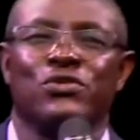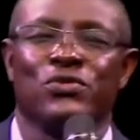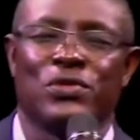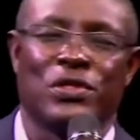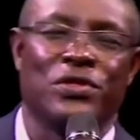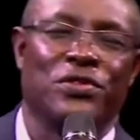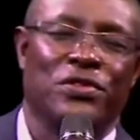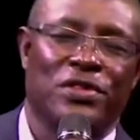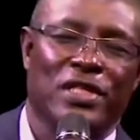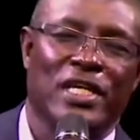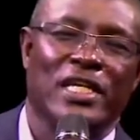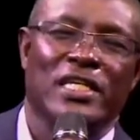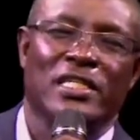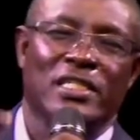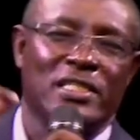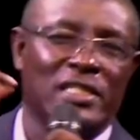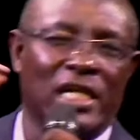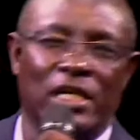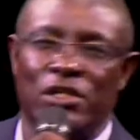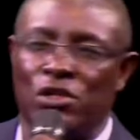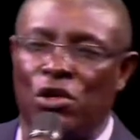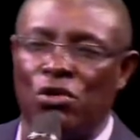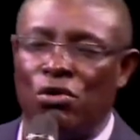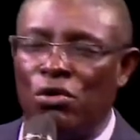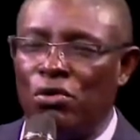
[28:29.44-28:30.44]
to the things
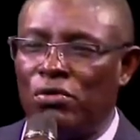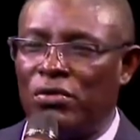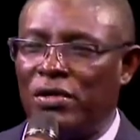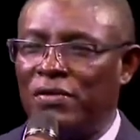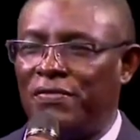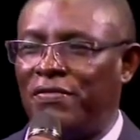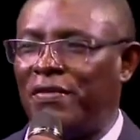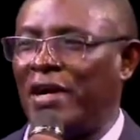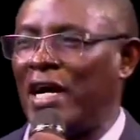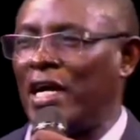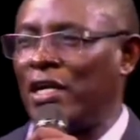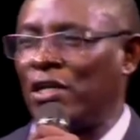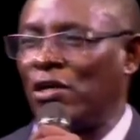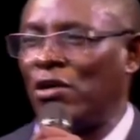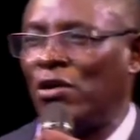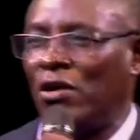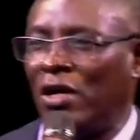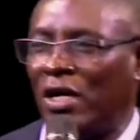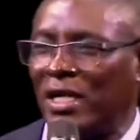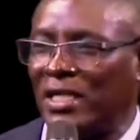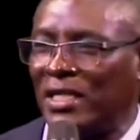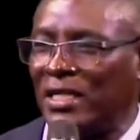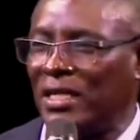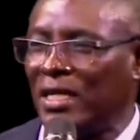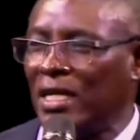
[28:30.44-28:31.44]
that glorify
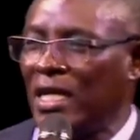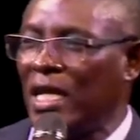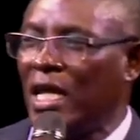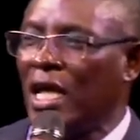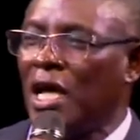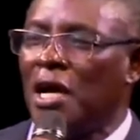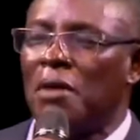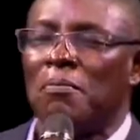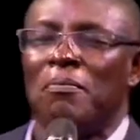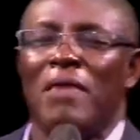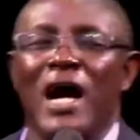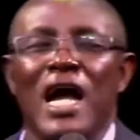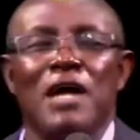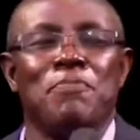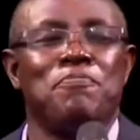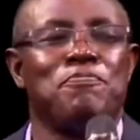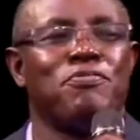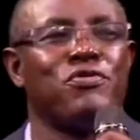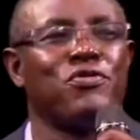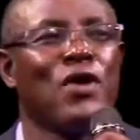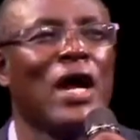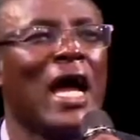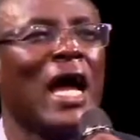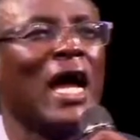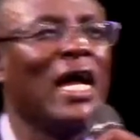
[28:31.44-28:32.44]
God. My
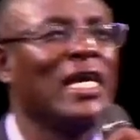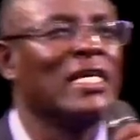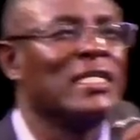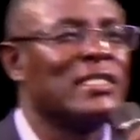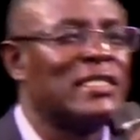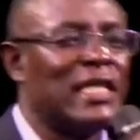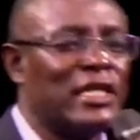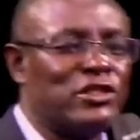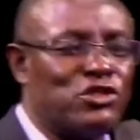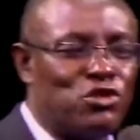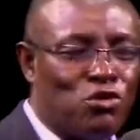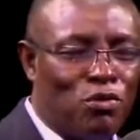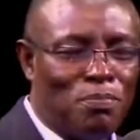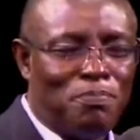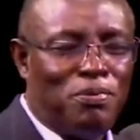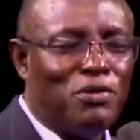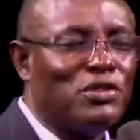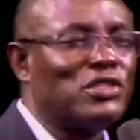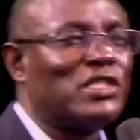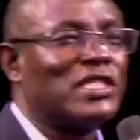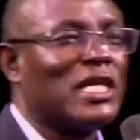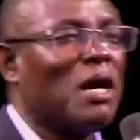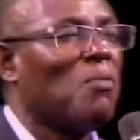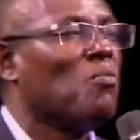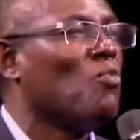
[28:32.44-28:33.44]
prayer is that you
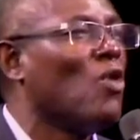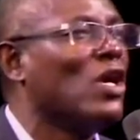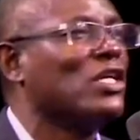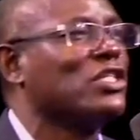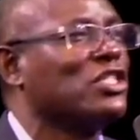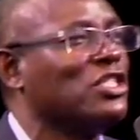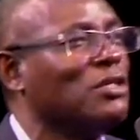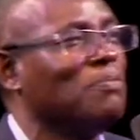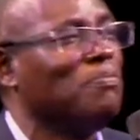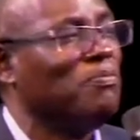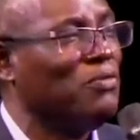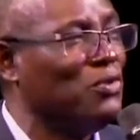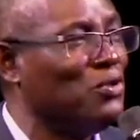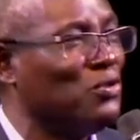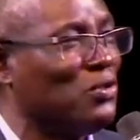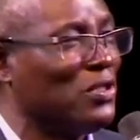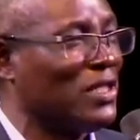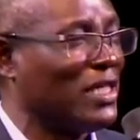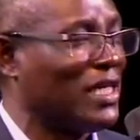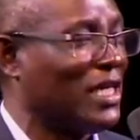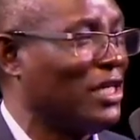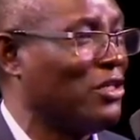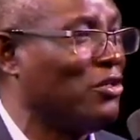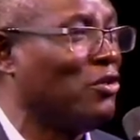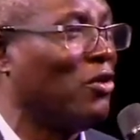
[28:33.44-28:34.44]
put some worship
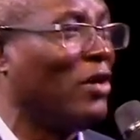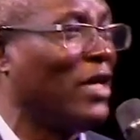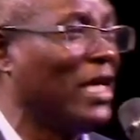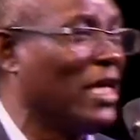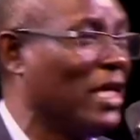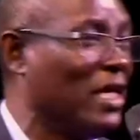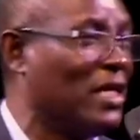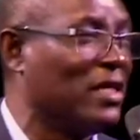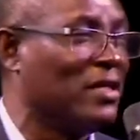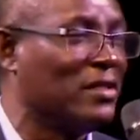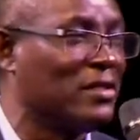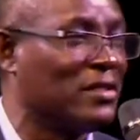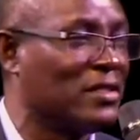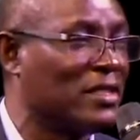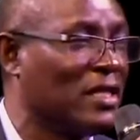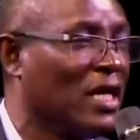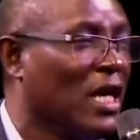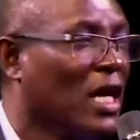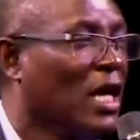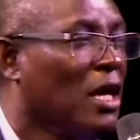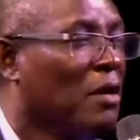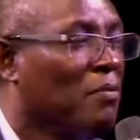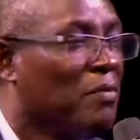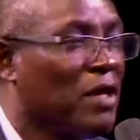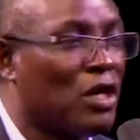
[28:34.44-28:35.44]
music in your ears.
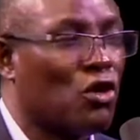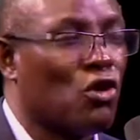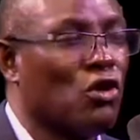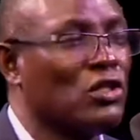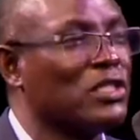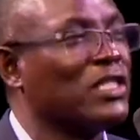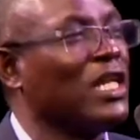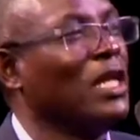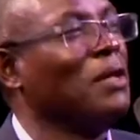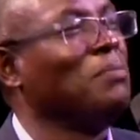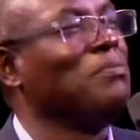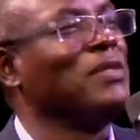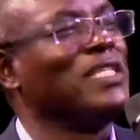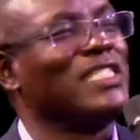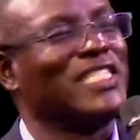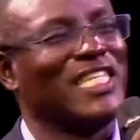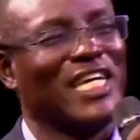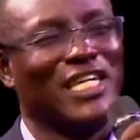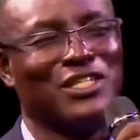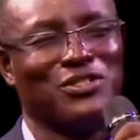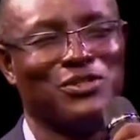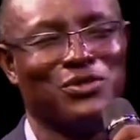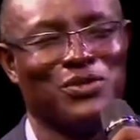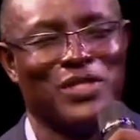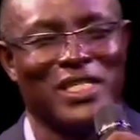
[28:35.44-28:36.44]
Because let me
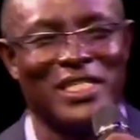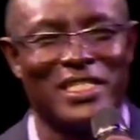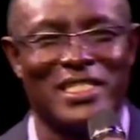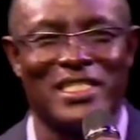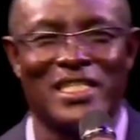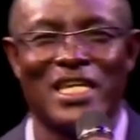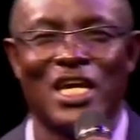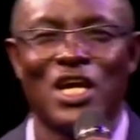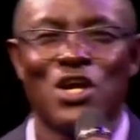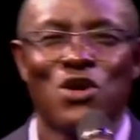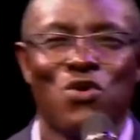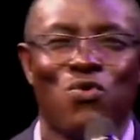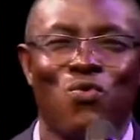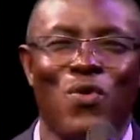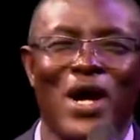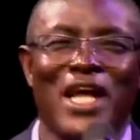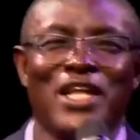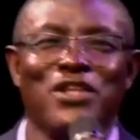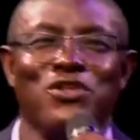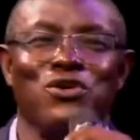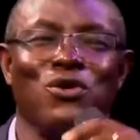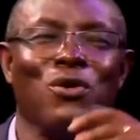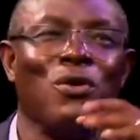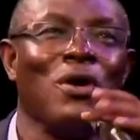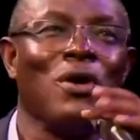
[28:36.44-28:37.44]
tell you this
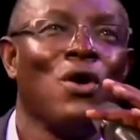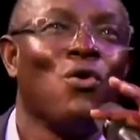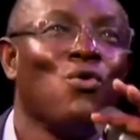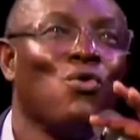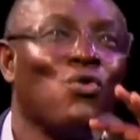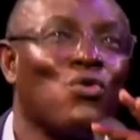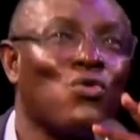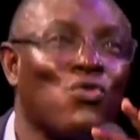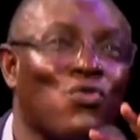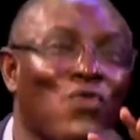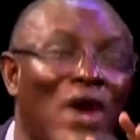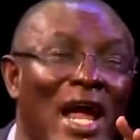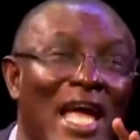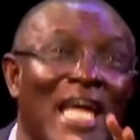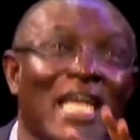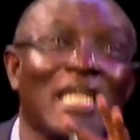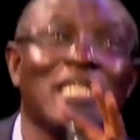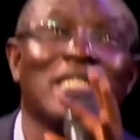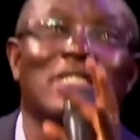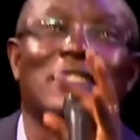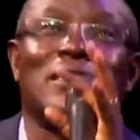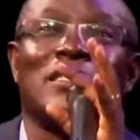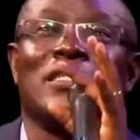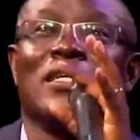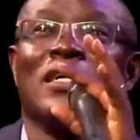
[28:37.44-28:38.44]
when you
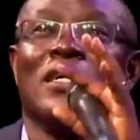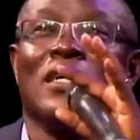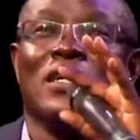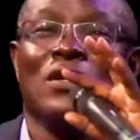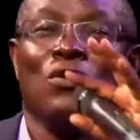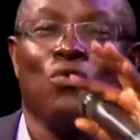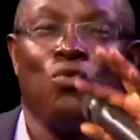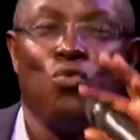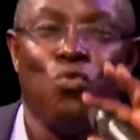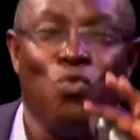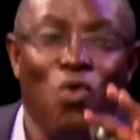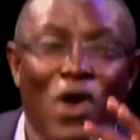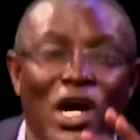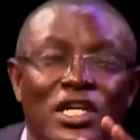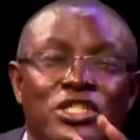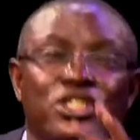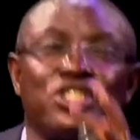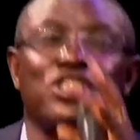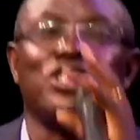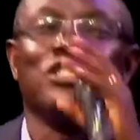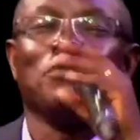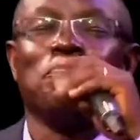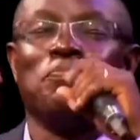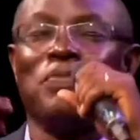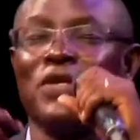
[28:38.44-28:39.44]
raise
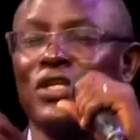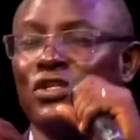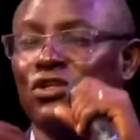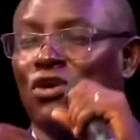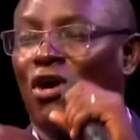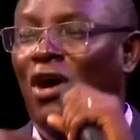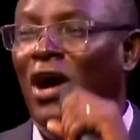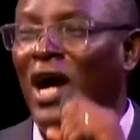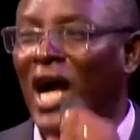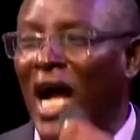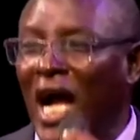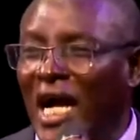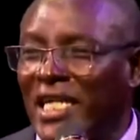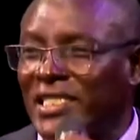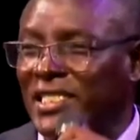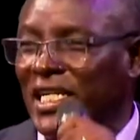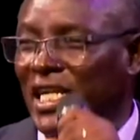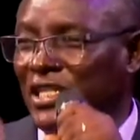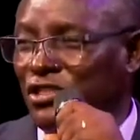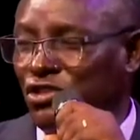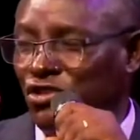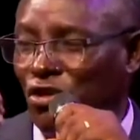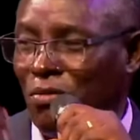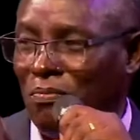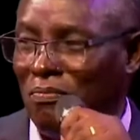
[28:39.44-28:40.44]
worship in your heart
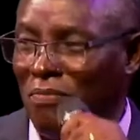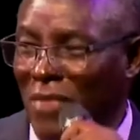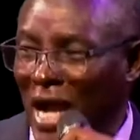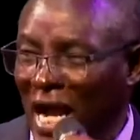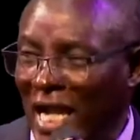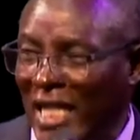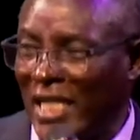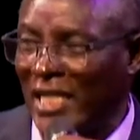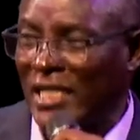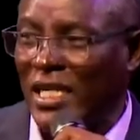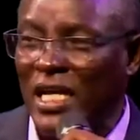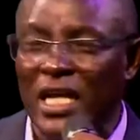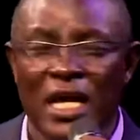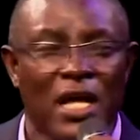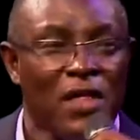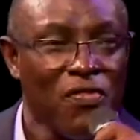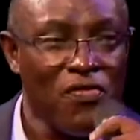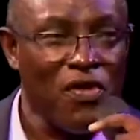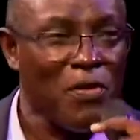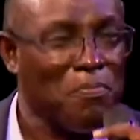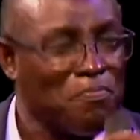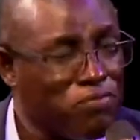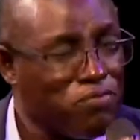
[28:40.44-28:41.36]
and your mind, the